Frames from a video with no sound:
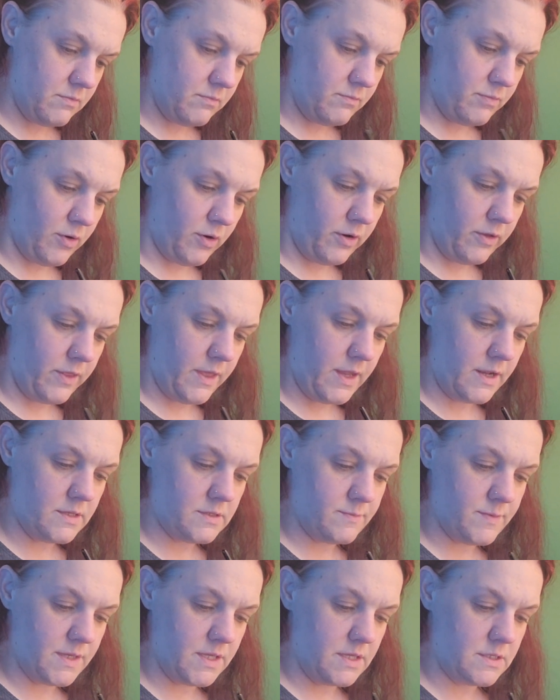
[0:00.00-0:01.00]
Part of that is
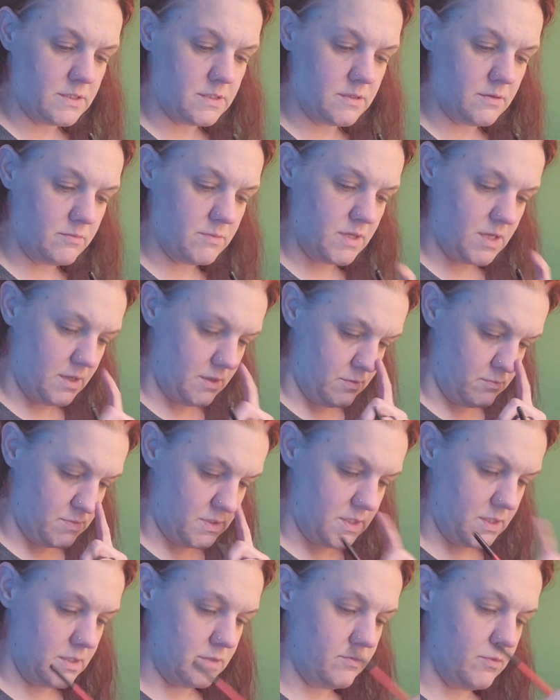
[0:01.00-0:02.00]
because
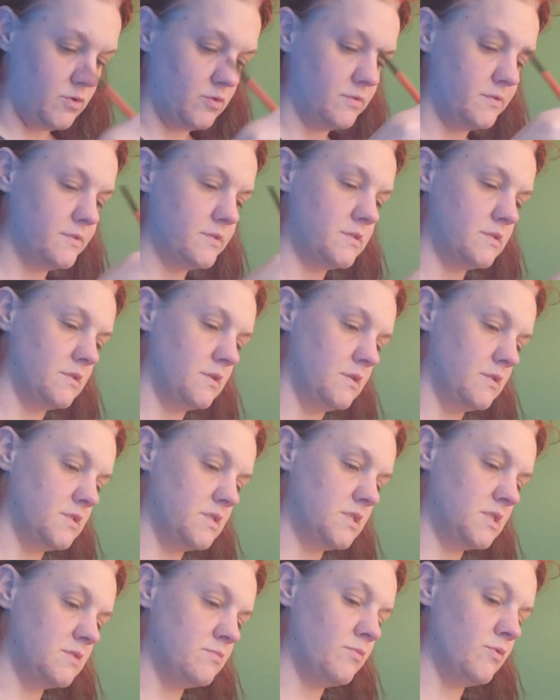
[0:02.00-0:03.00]
sometimes these molds, it's
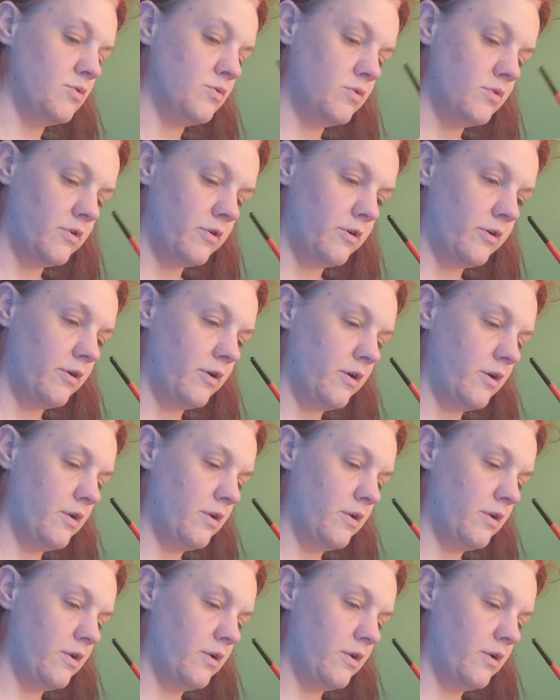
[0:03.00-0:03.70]
smoother